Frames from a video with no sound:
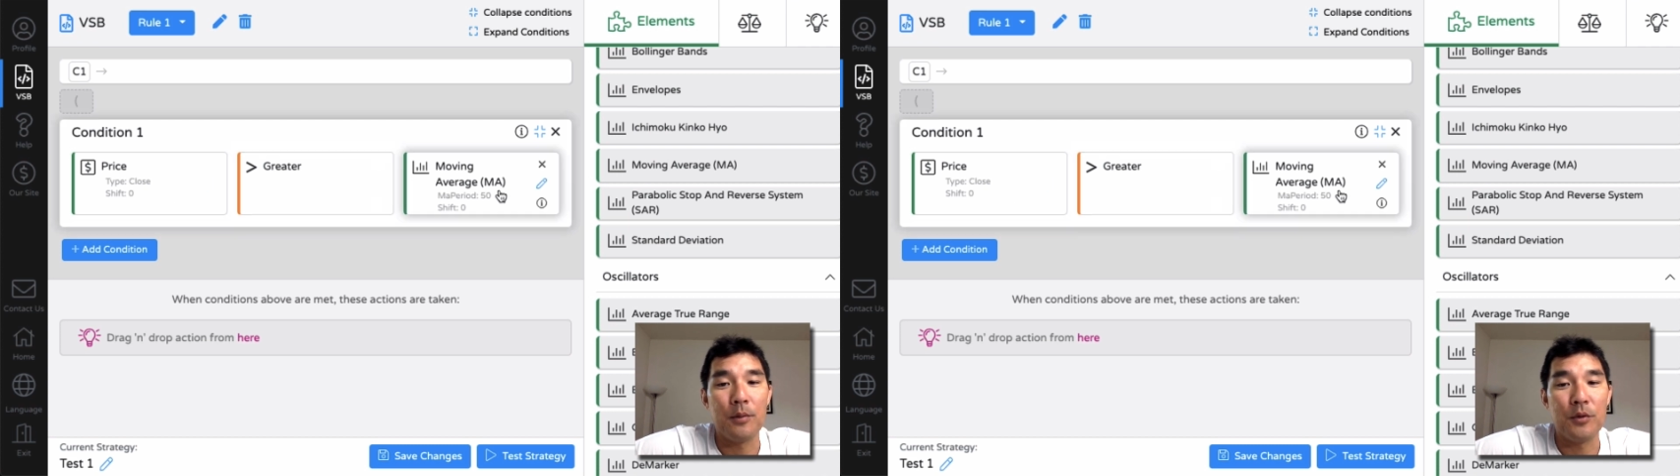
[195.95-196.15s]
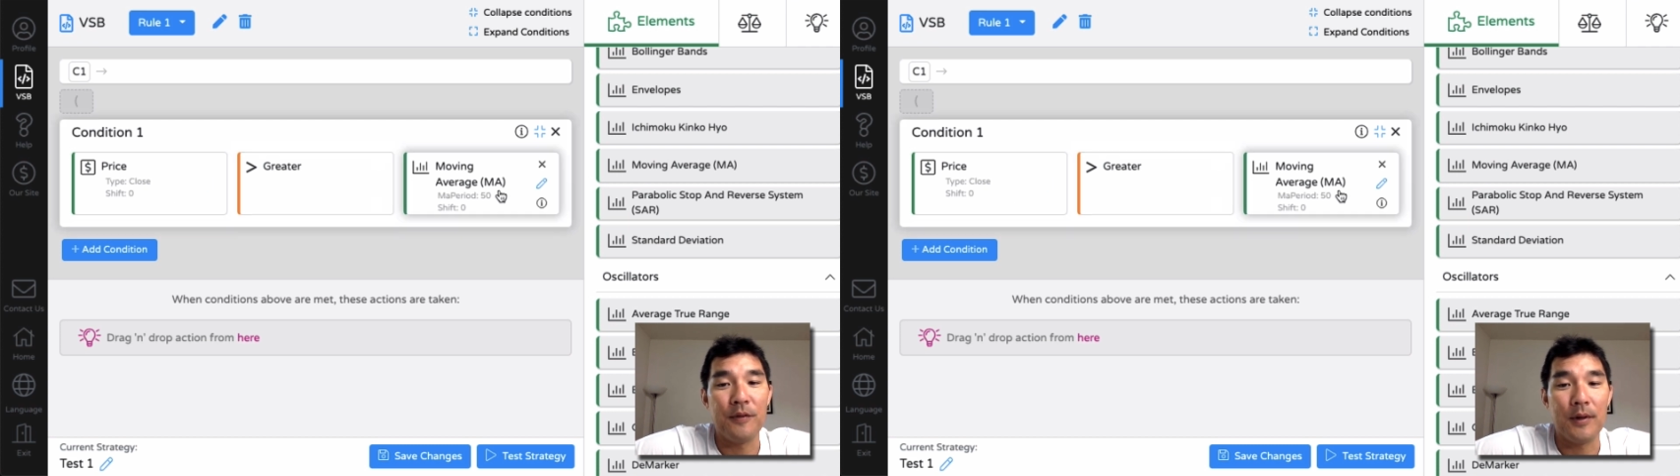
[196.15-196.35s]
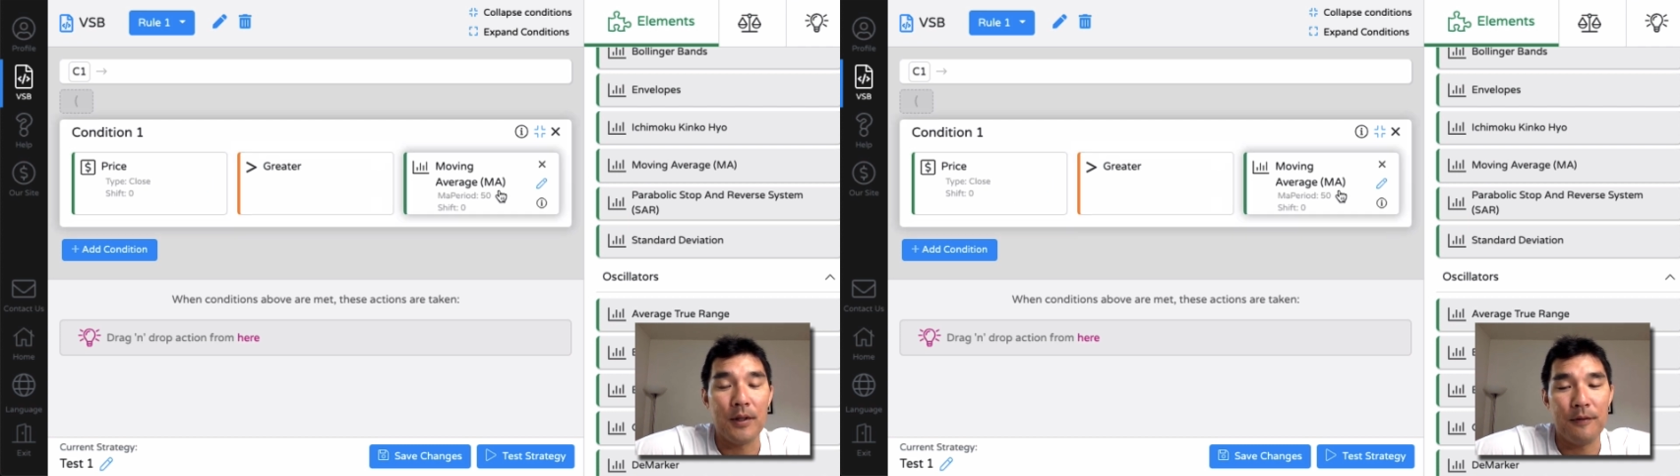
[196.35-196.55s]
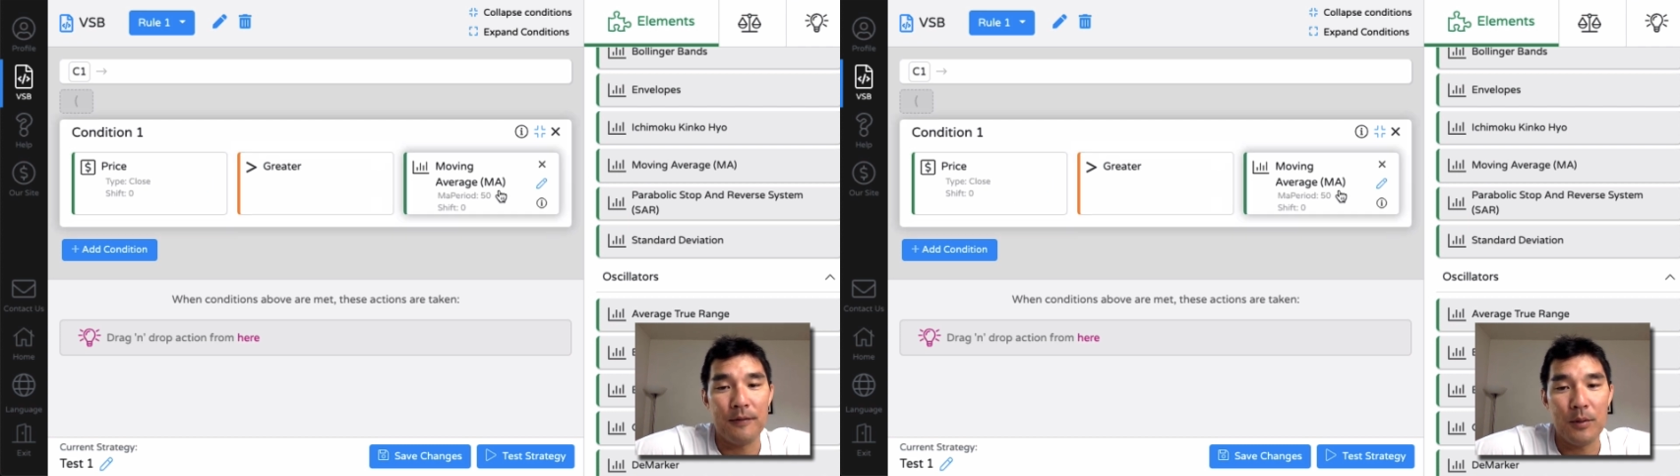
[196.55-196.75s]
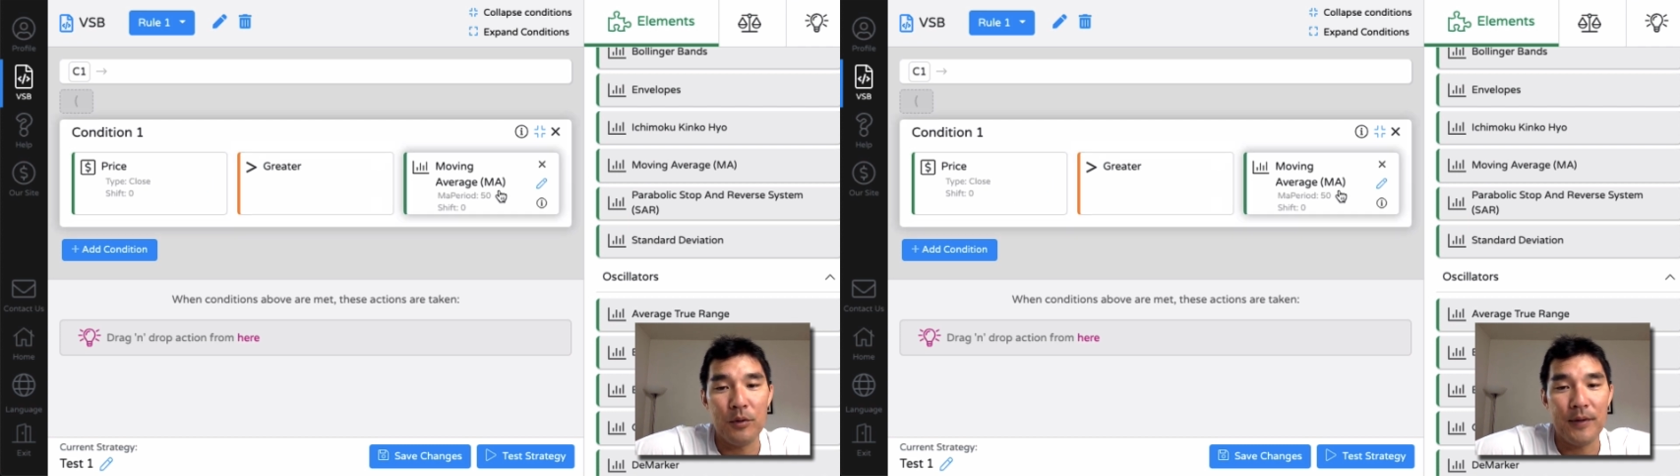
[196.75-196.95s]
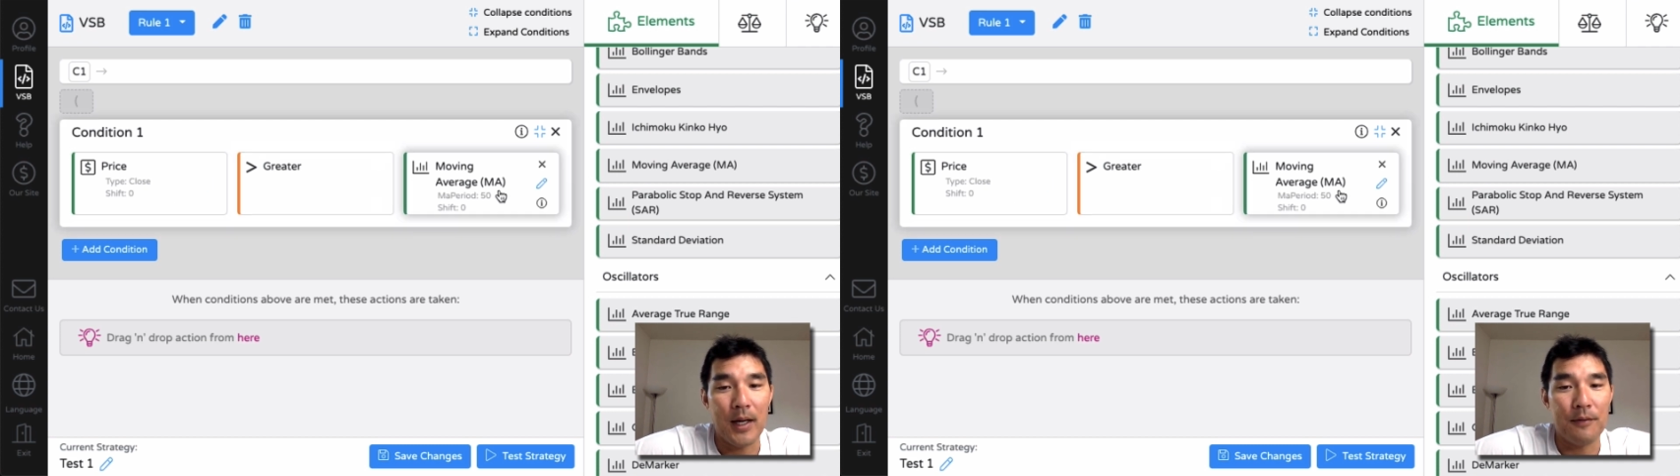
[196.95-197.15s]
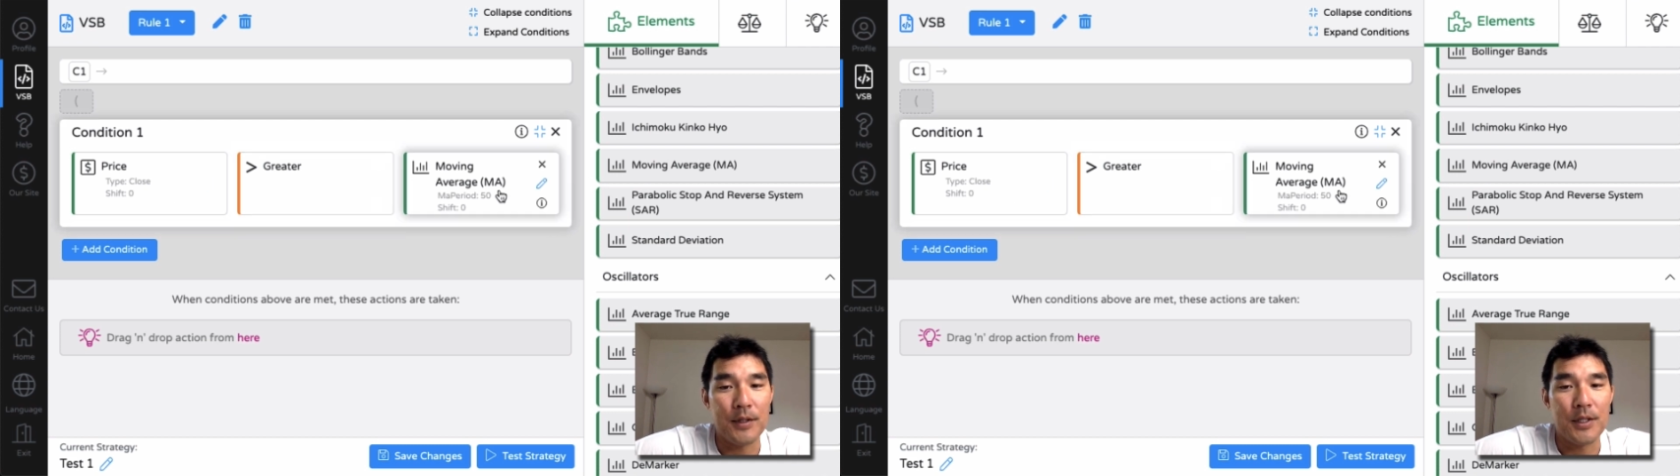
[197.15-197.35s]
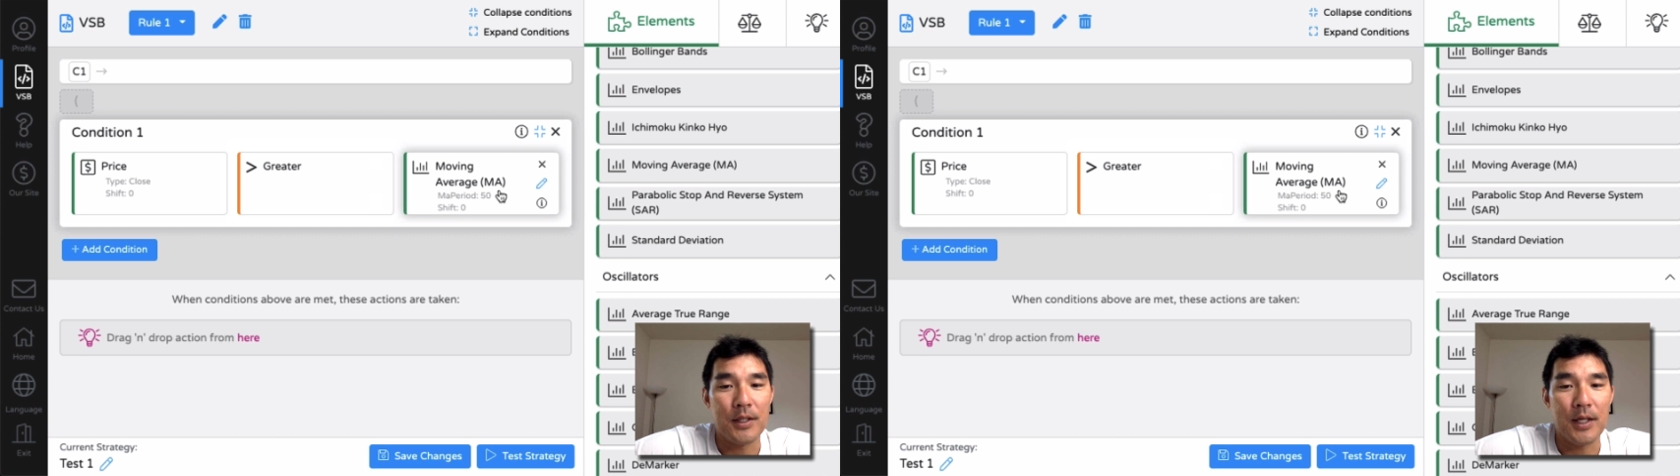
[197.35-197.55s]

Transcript: the moving, the 50 moving average,